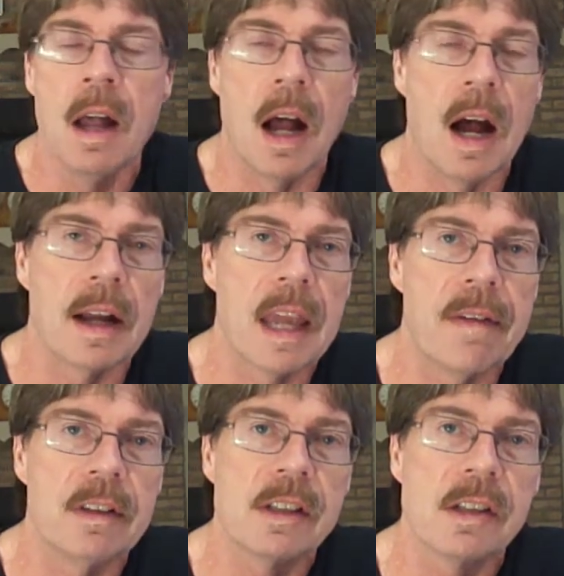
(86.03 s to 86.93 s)
Uh,
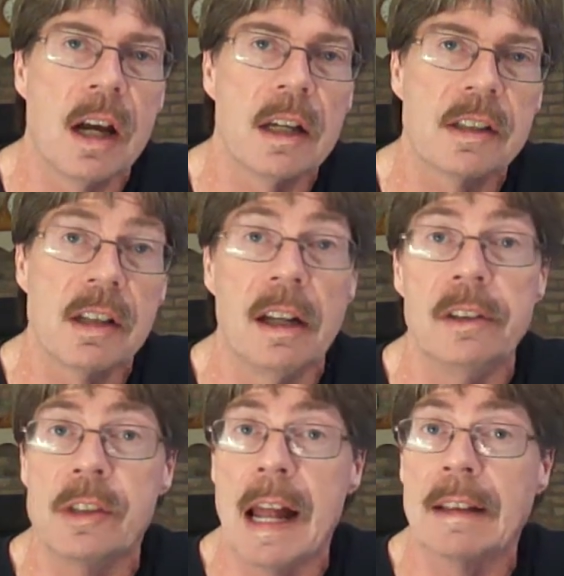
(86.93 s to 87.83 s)
Kevin's uh, son,
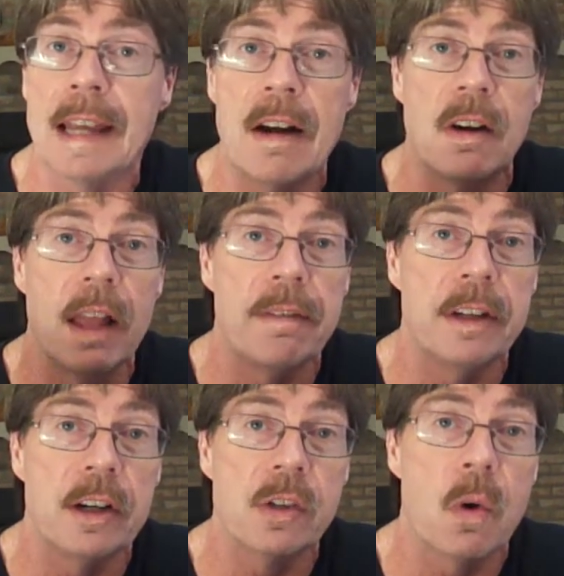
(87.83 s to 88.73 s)
who's now 10 or 11
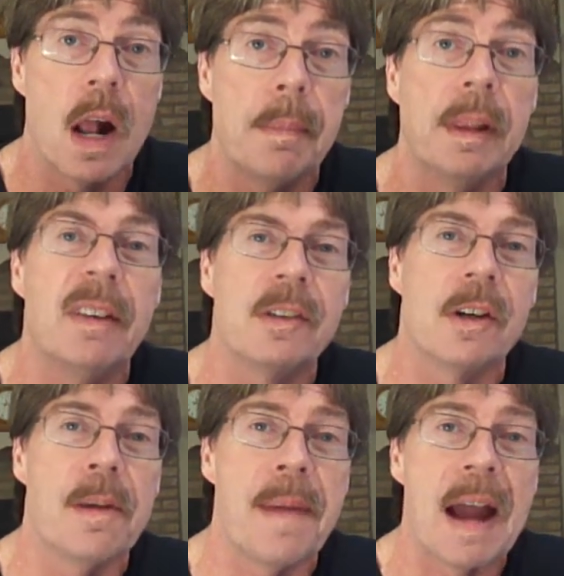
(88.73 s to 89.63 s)
years old, I believe, was
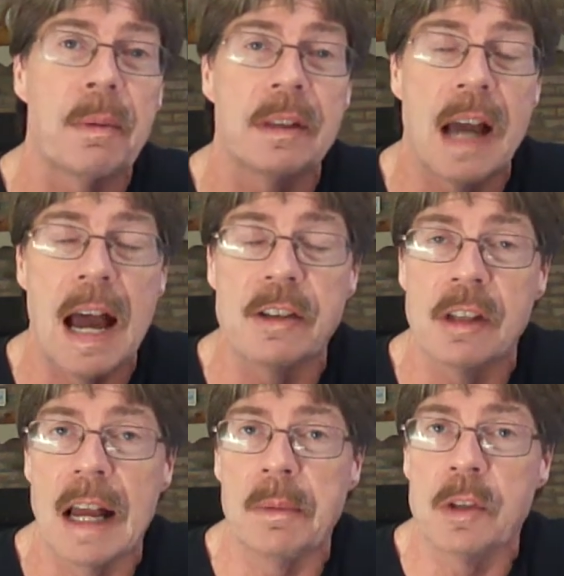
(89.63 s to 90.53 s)
on the back with Ty,
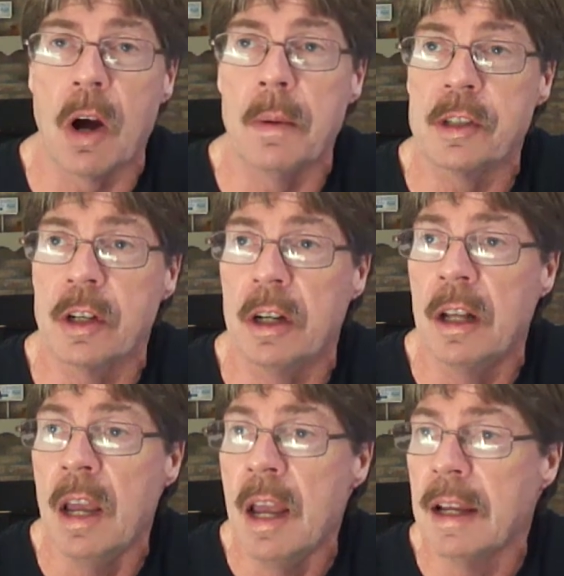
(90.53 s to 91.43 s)
so that was always good.